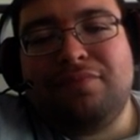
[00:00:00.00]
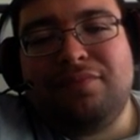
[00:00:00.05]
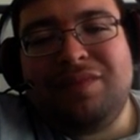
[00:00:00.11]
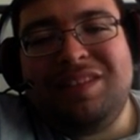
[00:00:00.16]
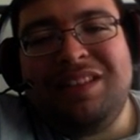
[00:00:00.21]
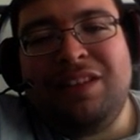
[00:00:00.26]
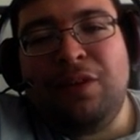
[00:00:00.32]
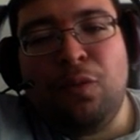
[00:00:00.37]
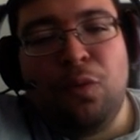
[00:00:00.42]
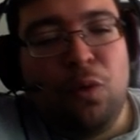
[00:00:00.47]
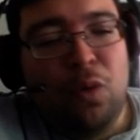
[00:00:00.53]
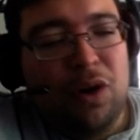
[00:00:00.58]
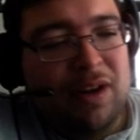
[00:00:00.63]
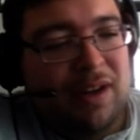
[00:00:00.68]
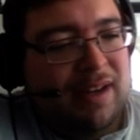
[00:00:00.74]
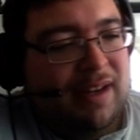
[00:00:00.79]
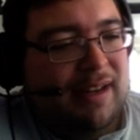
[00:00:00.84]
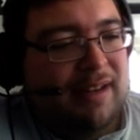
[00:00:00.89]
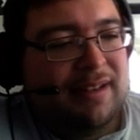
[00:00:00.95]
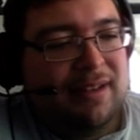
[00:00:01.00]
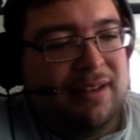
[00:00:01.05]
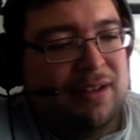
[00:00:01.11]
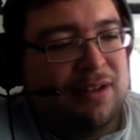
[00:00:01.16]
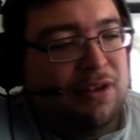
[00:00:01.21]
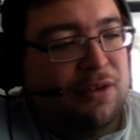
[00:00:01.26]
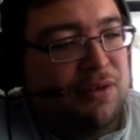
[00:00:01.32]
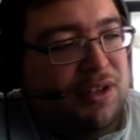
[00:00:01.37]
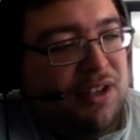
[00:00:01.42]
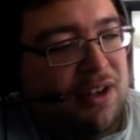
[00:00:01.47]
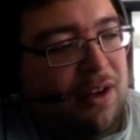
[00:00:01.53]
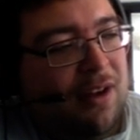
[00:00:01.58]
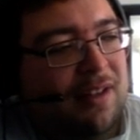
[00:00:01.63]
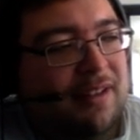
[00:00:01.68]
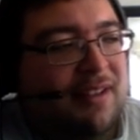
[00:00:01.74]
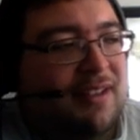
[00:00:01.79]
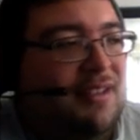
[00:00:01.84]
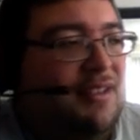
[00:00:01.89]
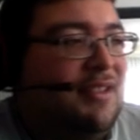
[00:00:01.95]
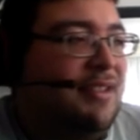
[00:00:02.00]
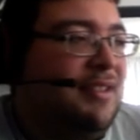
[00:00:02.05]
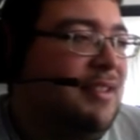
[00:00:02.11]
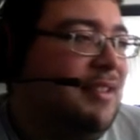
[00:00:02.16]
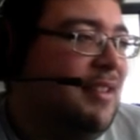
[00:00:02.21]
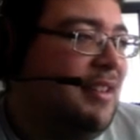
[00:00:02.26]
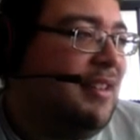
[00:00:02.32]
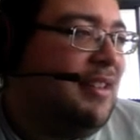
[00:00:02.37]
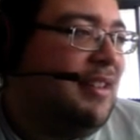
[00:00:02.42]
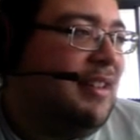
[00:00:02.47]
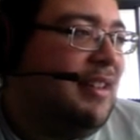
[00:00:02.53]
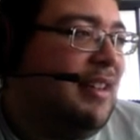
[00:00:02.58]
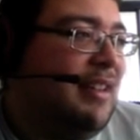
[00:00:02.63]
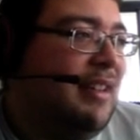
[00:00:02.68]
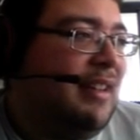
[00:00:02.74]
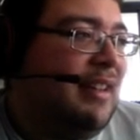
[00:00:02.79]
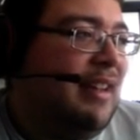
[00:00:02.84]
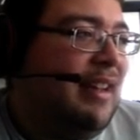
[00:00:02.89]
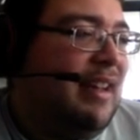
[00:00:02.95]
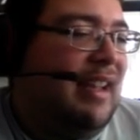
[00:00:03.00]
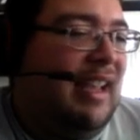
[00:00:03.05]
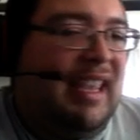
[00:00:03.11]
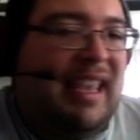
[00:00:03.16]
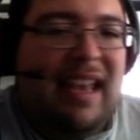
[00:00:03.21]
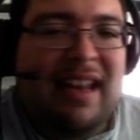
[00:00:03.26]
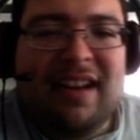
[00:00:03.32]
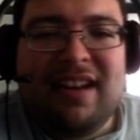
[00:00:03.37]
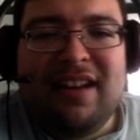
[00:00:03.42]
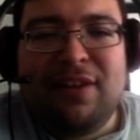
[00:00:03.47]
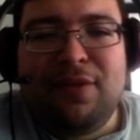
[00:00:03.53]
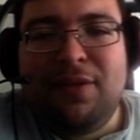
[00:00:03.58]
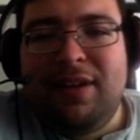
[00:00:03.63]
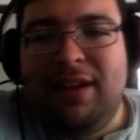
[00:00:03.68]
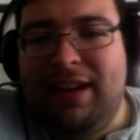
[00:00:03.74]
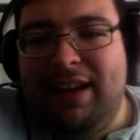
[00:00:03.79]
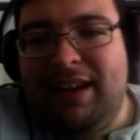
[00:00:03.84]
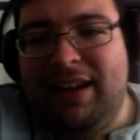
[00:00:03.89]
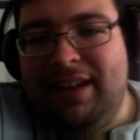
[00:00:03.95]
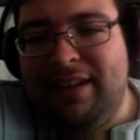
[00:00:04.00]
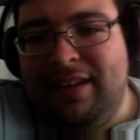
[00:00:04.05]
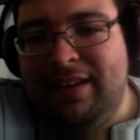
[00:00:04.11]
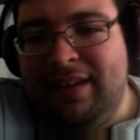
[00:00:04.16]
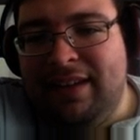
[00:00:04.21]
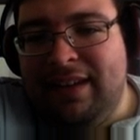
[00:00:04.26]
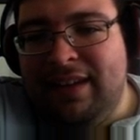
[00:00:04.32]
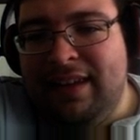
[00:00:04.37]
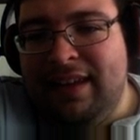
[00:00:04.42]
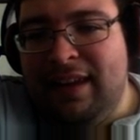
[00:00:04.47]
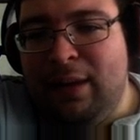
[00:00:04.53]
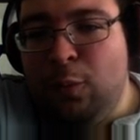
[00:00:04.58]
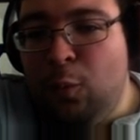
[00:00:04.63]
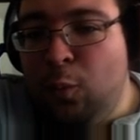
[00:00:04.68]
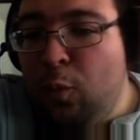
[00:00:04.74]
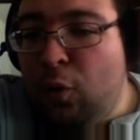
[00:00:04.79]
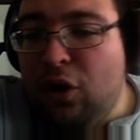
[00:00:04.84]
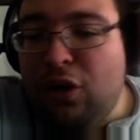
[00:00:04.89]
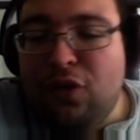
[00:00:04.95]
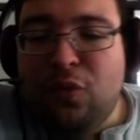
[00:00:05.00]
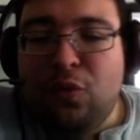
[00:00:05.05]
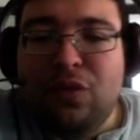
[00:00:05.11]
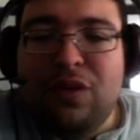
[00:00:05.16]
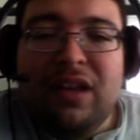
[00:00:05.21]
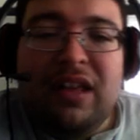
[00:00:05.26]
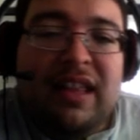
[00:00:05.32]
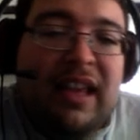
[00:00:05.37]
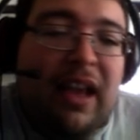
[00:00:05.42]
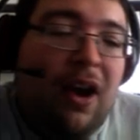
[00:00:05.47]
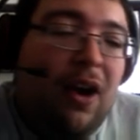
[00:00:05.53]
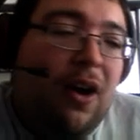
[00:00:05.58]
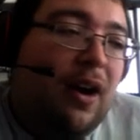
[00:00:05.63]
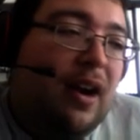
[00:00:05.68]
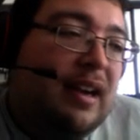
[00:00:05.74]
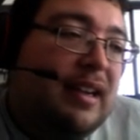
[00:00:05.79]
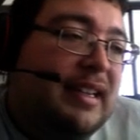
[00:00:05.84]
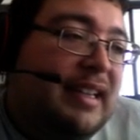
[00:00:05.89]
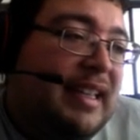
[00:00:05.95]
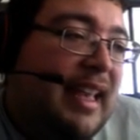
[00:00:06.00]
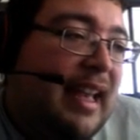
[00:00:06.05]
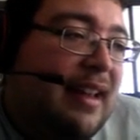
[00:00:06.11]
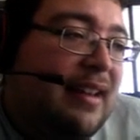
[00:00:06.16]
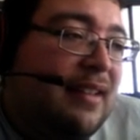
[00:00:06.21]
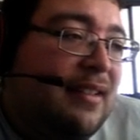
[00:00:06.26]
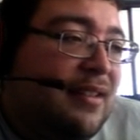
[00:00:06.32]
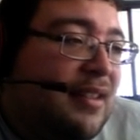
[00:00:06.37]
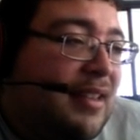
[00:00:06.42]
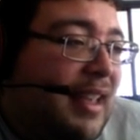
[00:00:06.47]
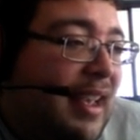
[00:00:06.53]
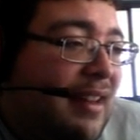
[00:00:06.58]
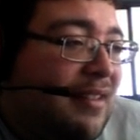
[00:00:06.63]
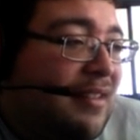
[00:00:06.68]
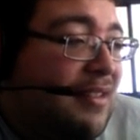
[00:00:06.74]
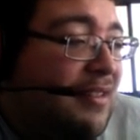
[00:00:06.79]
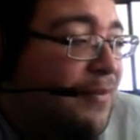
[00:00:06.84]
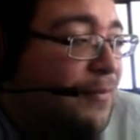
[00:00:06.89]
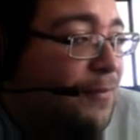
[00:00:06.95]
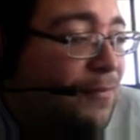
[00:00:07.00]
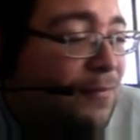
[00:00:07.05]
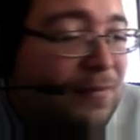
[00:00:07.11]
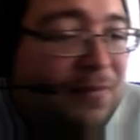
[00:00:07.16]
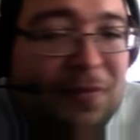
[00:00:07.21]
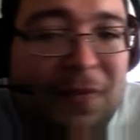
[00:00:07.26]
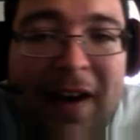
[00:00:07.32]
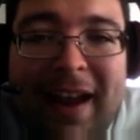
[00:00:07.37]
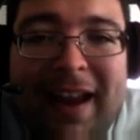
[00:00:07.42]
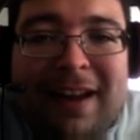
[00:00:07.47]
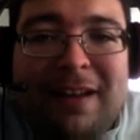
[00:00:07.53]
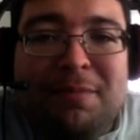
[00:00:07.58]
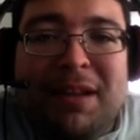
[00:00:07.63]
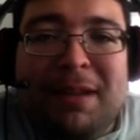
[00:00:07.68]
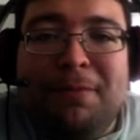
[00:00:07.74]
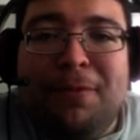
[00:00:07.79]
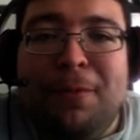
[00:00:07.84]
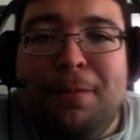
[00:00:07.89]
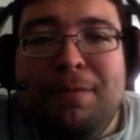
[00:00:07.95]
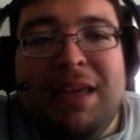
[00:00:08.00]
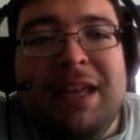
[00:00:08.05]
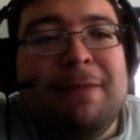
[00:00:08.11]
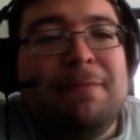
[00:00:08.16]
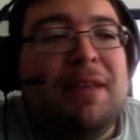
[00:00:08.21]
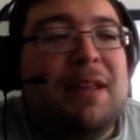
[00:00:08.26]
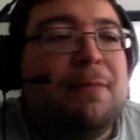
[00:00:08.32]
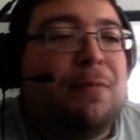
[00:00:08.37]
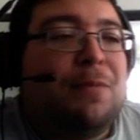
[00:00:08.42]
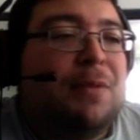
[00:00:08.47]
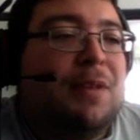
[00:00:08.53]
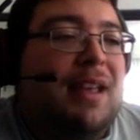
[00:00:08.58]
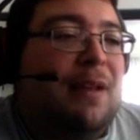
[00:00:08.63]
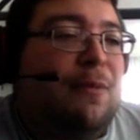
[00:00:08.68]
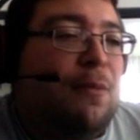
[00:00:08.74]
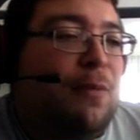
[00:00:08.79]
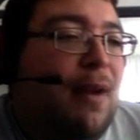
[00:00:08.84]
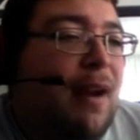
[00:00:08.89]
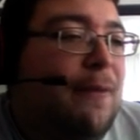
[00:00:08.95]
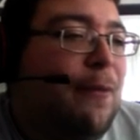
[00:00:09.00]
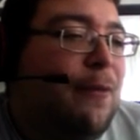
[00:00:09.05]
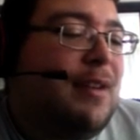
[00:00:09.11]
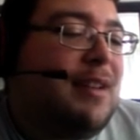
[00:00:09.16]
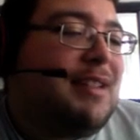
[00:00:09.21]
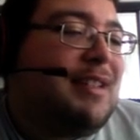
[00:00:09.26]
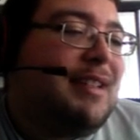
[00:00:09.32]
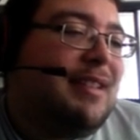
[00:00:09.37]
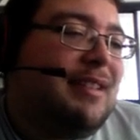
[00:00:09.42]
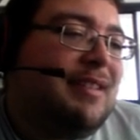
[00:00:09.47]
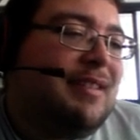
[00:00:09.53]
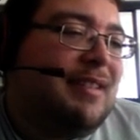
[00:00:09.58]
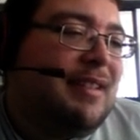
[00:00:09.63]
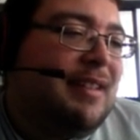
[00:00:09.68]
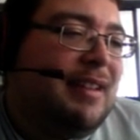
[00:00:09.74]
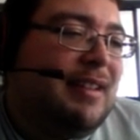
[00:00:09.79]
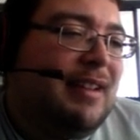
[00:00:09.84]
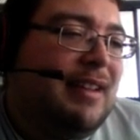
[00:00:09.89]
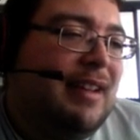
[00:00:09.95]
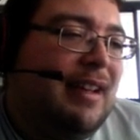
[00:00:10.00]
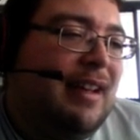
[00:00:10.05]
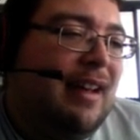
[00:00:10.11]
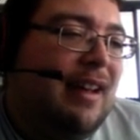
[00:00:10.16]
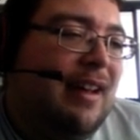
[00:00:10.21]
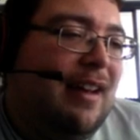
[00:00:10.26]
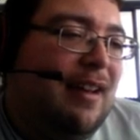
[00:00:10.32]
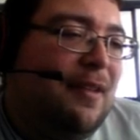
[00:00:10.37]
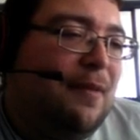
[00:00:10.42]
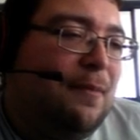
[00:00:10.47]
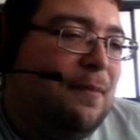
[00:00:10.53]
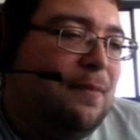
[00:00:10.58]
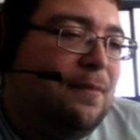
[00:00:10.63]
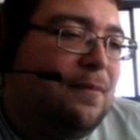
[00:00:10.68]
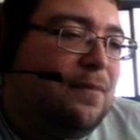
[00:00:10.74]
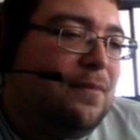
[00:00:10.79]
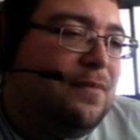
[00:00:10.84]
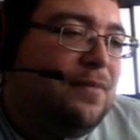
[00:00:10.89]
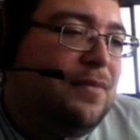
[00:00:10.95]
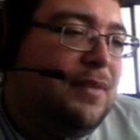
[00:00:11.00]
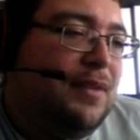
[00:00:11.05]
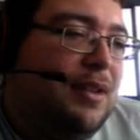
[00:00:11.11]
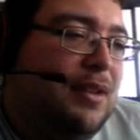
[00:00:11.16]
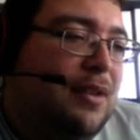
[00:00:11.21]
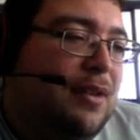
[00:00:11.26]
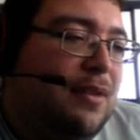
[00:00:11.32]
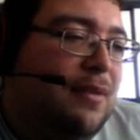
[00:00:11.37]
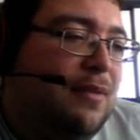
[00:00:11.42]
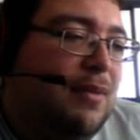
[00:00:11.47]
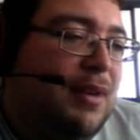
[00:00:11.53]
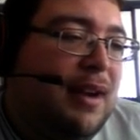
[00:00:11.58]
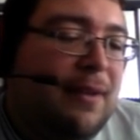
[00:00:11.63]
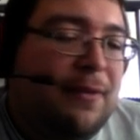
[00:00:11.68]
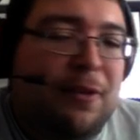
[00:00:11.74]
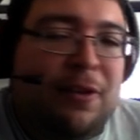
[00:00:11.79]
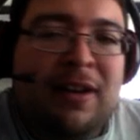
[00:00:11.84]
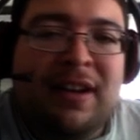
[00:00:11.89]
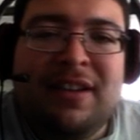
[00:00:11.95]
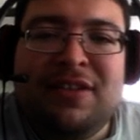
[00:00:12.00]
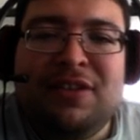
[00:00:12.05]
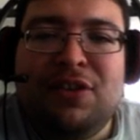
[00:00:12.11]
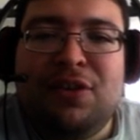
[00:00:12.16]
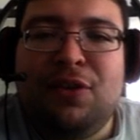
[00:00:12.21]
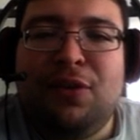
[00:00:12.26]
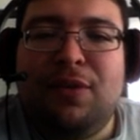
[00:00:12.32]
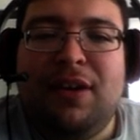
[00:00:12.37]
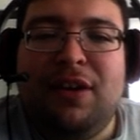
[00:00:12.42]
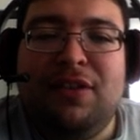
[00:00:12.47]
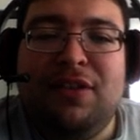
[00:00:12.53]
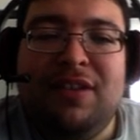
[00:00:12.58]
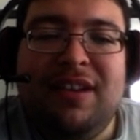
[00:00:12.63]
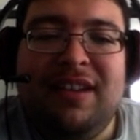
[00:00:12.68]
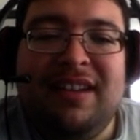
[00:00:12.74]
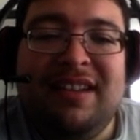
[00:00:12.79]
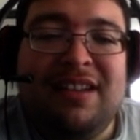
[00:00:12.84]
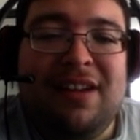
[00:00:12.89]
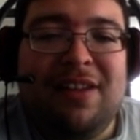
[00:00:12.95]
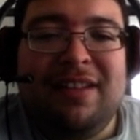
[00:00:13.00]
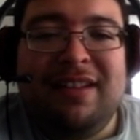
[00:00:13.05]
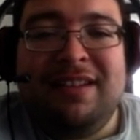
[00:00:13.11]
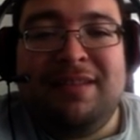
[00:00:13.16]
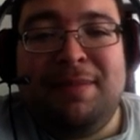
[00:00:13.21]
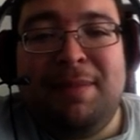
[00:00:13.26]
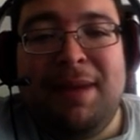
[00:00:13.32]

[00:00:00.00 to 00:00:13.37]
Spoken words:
work at it. Go to college, get a degree, work really hard, find people, meet people, get references. Whatever it is your career, it's about